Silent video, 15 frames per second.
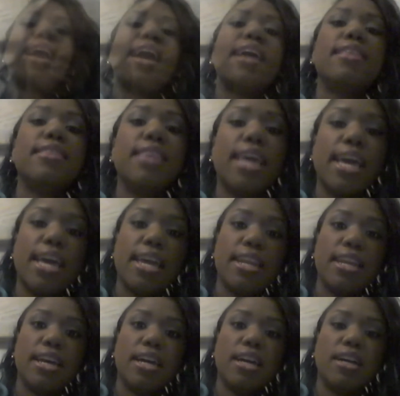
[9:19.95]
And
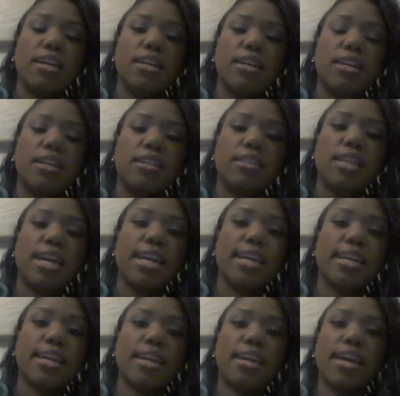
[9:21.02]
then, like,